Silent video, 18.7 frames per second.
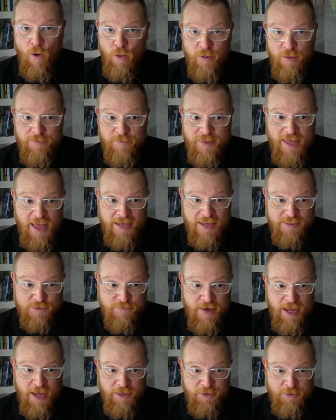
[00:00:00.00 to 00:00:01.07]
the S
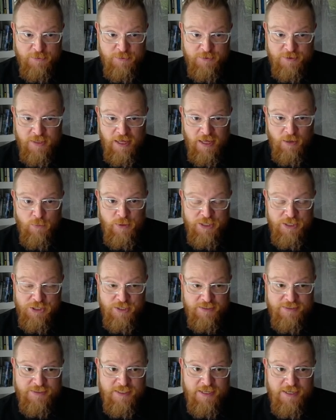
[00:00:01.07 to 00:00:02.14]
values like we
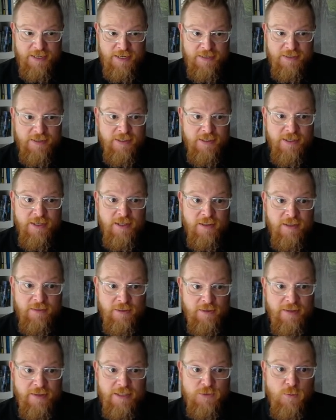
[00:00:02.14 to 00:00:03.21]
just did, little
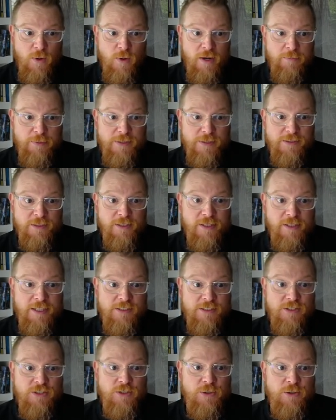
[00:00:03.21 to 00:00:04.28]
s1 plus little
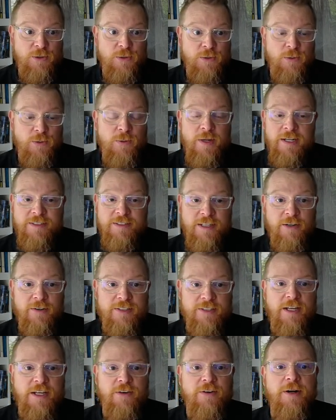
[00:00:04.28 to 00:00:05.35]
s2, et
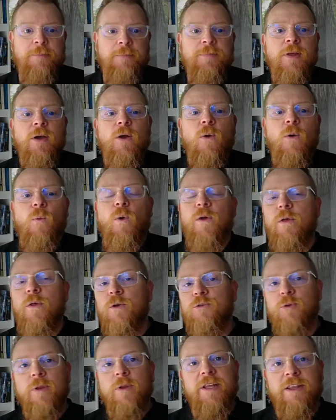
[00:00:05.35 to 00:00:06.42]
cetera, where those
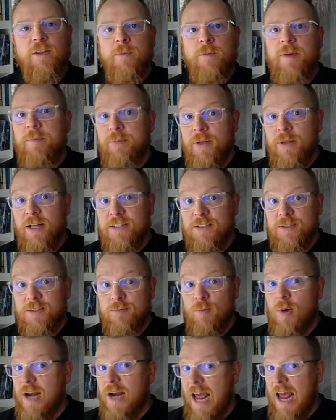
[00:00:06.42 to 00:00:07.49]
will either be
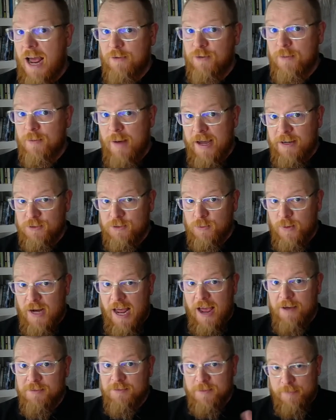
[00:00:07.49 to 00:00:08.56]
+1/2 or
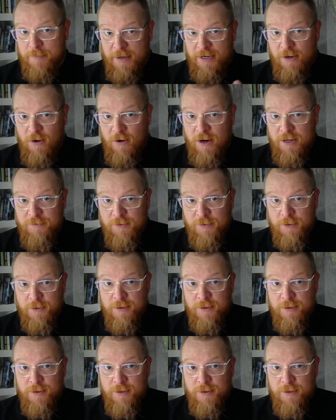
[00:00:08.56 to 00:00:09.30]
-1/2, depending on if they're